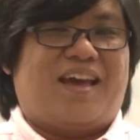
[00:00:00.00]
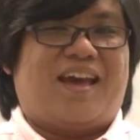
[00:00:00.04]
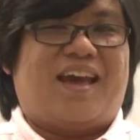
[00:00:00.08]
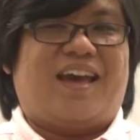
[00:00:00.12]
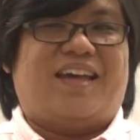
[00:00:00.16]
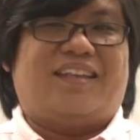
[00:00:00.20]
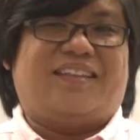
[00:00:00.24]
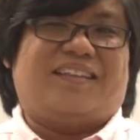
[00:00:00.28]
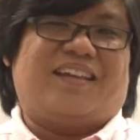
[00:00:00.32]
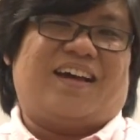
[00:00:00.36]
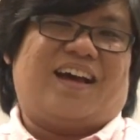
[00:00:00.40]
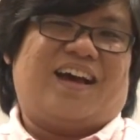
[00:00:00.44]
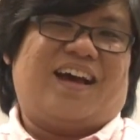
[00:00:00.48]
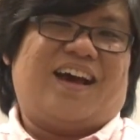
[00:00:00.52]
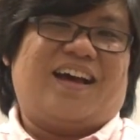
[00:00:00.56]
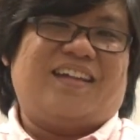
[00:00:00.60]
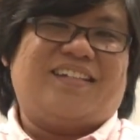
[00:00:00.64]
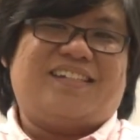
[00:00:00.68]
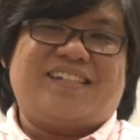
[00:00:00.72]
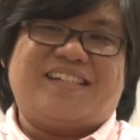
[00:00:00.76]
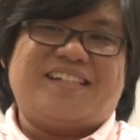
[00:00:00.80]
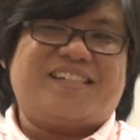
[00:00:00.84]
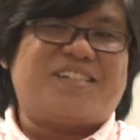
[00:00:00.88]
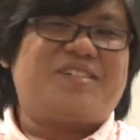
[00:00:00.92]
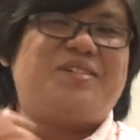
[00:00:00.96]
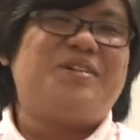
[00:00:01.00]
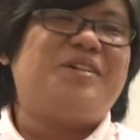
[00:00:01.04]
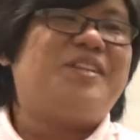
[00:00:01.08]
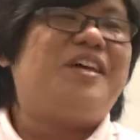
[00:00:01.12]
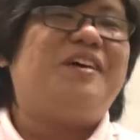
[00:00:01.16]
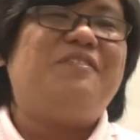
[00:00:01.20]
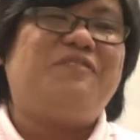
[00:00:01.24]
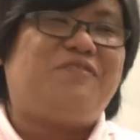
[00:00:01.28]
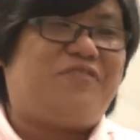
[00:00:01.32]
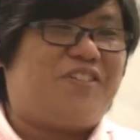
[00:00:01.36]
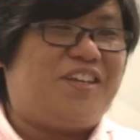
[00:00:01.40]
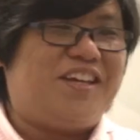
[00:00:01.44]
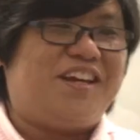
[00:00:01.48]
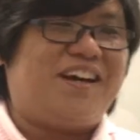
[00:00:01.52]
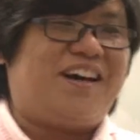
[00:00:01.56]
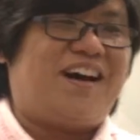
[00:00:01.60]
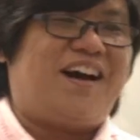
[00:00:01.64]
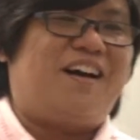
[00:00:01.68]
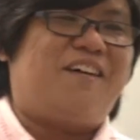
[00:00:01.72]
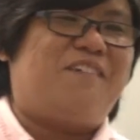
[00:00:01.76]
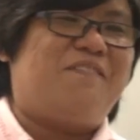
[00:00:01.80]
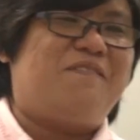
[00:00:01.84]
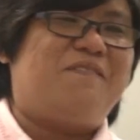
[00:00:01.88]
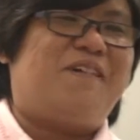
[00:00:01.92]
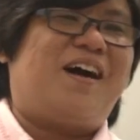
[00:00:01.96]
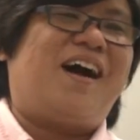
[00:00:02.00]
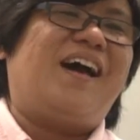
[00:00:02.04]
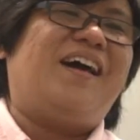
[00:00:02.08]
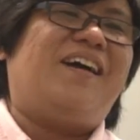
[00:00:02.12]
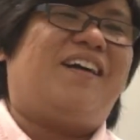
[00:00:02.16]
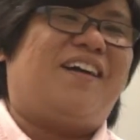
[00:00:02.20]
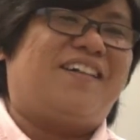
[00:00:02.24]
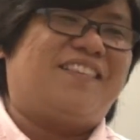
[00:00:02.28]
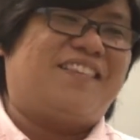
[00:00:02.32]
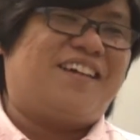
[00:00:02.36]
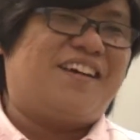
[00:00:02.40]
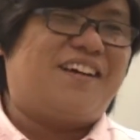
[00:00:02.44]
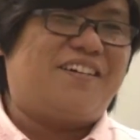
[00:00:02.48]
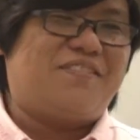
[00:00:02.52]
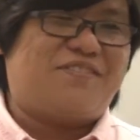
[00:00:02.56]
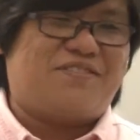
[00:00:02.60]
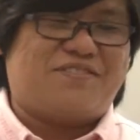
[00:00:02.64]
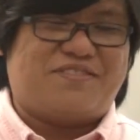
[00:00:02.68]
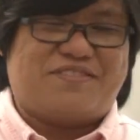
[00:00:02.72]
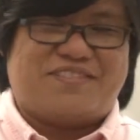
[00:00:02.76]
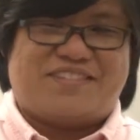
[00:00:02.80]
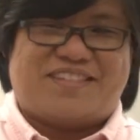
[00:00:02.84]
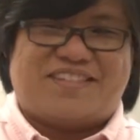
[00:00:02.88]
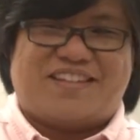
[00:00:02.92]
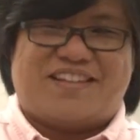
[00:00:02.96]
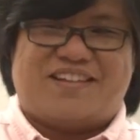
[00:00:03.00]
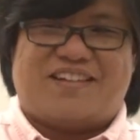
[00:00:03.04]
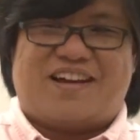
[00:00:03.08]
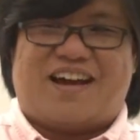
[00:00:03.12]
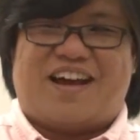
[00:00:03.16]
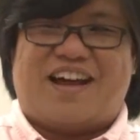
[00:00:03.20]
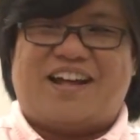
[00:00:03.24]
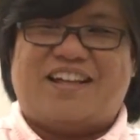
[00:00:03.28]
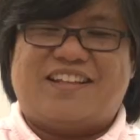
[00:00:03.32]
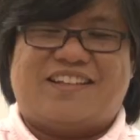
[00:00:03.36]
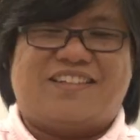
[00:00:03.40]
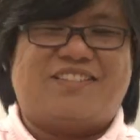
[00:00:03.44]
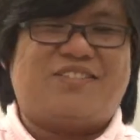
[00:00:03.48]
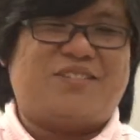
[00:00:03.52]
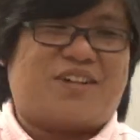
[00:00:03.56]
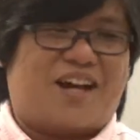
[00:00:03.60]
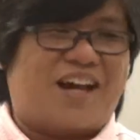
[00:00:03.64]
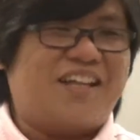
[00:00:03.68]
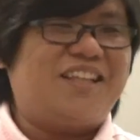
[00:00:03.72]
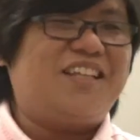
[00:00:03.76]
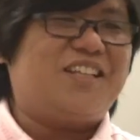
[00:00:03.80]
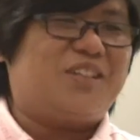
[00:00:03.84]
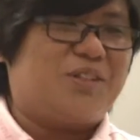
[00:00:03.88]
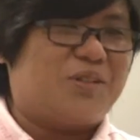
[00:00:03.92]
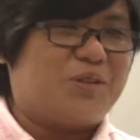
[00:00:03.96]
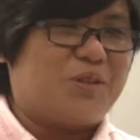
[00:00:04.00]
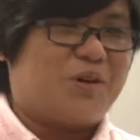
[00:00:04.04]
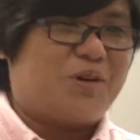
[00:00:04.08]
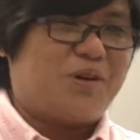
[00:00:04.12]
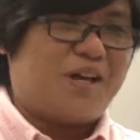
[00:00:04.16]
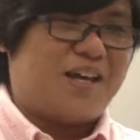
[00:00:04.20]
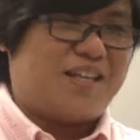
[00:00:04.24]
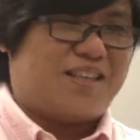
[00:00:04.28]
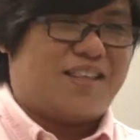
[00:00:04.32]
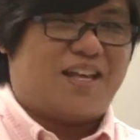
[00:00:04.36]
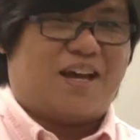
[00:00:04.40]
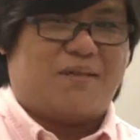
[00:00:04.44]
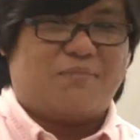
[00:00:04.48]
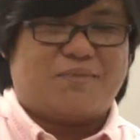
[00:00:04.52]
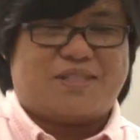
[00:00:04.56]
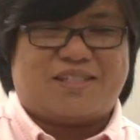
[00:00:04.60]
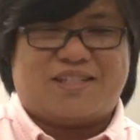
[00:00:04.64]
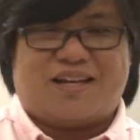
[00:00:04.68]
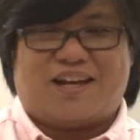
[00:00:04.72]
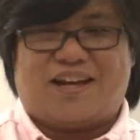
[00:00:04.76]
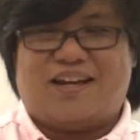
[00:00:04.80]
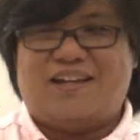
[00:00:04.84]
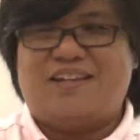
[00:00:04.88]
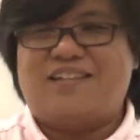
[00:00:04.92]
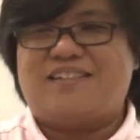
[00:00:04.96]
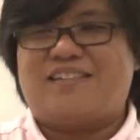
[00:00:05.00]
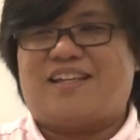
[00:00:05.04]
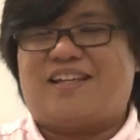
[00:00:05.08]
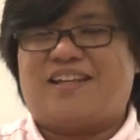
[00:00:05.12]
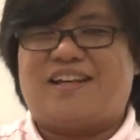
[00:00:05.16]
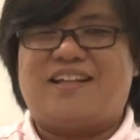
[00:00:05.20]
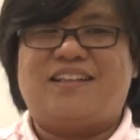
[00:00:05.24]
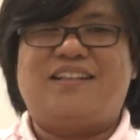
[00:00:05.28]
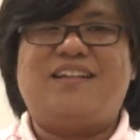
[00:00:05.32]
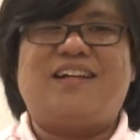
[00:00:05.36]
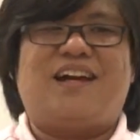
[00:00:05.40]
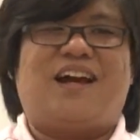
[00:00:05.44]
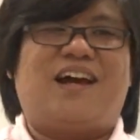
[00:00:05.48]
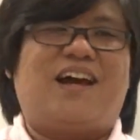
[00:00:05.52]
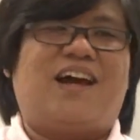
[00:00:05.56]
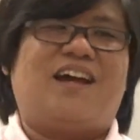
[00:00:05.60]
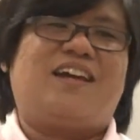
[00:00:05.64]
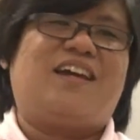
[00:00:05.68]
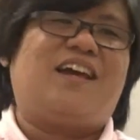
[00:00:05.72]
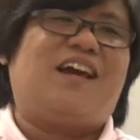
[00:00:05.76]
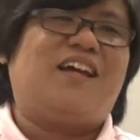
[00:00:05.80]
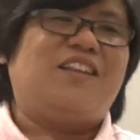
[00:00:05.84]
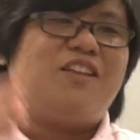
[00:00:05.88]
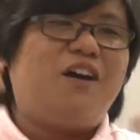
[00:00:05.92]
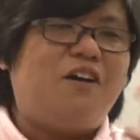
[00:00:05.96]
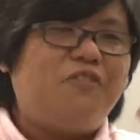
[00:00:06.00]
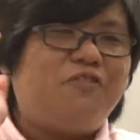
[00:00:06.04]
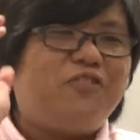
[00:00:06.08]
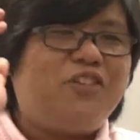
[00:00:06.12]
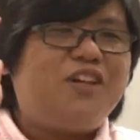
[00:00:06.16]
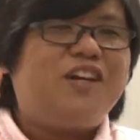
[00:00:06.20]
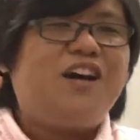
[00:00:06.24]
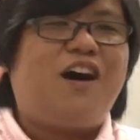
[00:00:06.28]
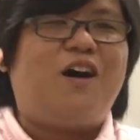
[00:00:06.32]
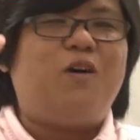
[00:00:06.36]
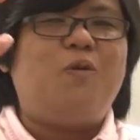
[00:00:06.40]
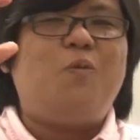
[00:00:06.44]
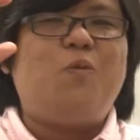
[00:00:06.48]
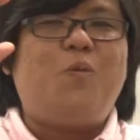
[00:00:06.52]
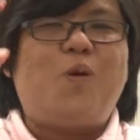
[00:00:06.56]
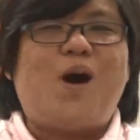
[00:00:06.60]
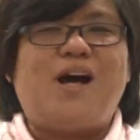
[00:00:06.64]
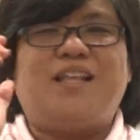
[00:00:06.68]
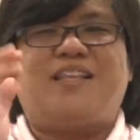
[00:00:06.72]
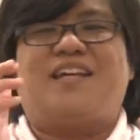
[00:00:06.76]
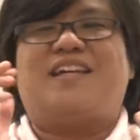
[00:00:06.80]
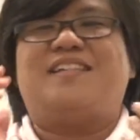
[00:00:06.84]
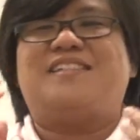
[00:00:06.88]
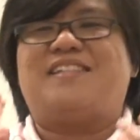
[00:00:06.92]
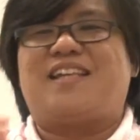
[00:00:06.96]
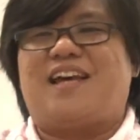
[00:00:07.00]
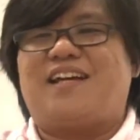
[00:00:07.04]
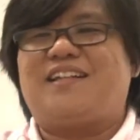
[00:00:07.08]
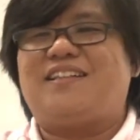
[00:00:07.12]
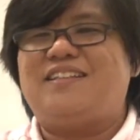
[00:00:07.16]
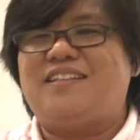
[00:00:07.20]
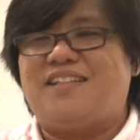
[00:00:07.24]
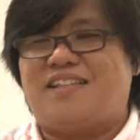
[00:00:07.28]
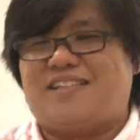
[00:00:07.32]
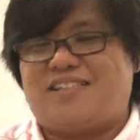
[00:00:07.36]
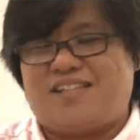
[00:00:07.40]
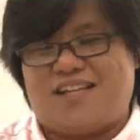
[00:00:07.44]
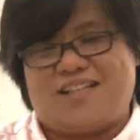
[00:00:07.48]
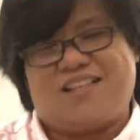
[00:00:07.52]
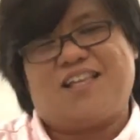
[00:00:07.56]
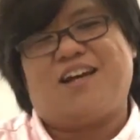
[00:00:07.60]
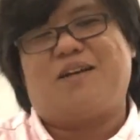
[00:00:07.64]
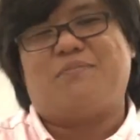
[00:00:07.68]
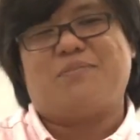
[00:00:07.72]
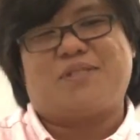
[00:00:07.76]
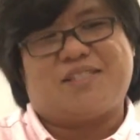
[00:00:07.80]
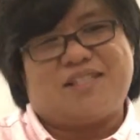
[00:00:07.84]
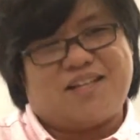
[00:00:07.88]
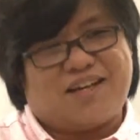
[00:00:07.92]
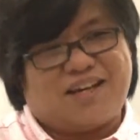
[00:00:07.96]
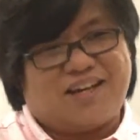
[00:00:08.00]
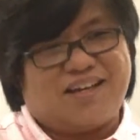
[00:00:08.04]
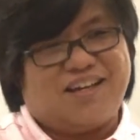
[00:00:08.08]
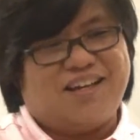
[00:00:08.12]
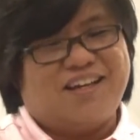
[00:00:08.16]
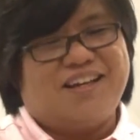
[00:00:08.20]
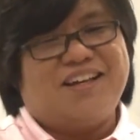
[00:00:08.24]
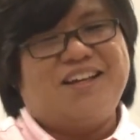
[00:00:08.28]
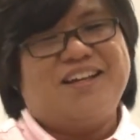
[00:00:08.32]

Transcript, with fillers: And I just couldn't figure out why on earth I, do I need to know 8 times 9? Secondly, I, I cannot figure out what exactly is 8 times 9.